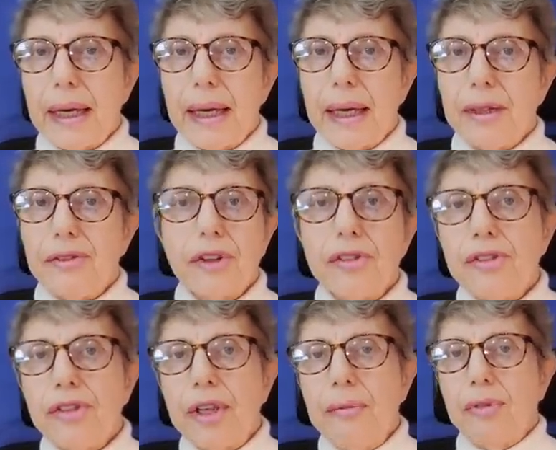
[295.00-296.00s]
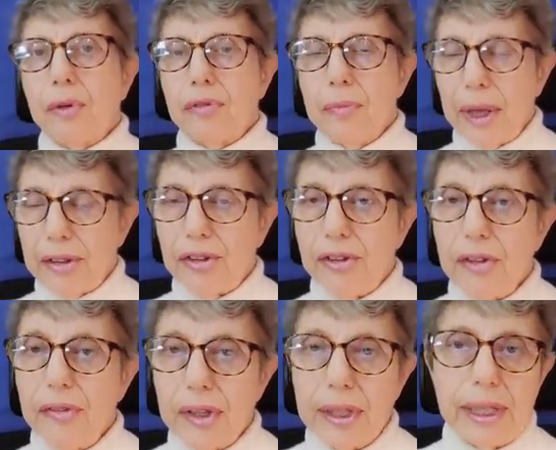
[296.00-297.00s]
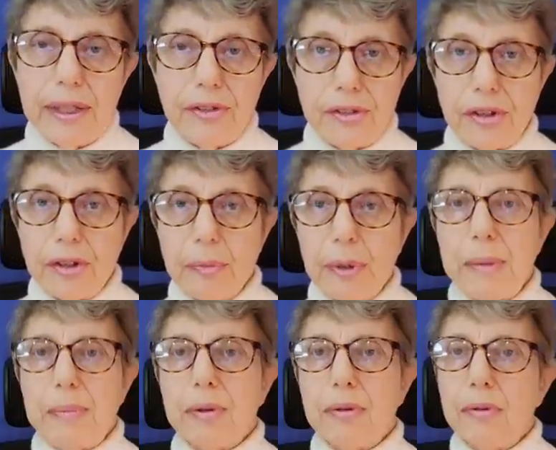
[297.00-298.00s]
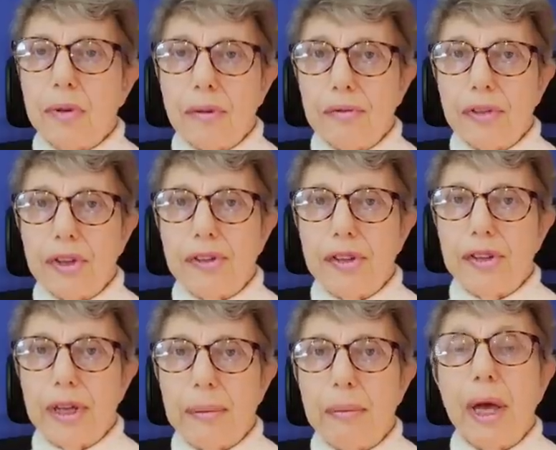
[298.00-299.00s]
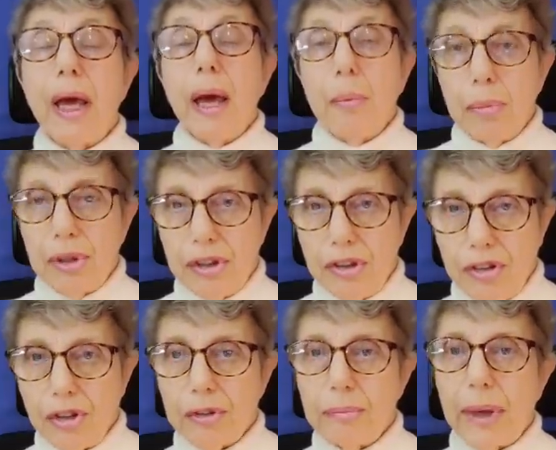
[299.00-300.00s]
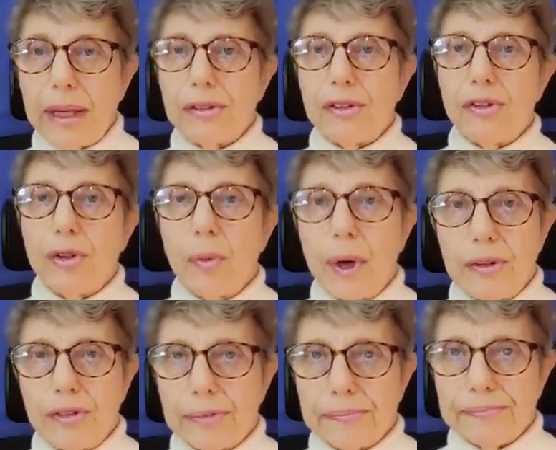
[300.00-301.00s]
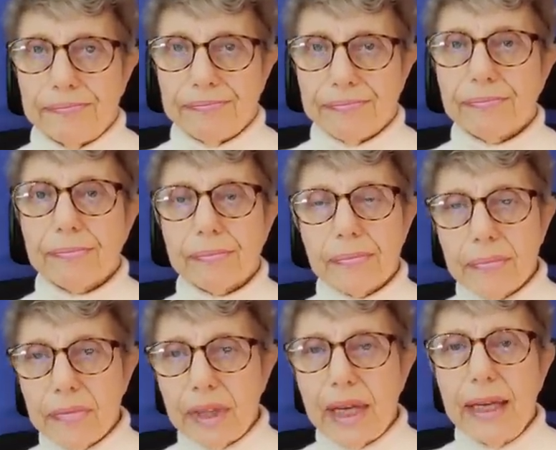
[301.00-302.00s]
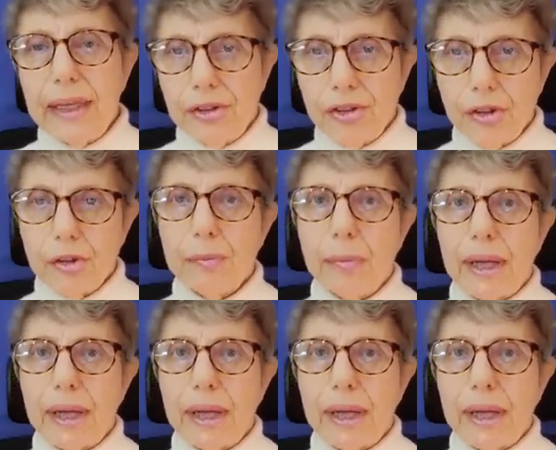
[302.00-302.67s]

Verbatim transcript: uh, doesn't seem to have mattered in the least to the people who converted him, but it should matter to us. It should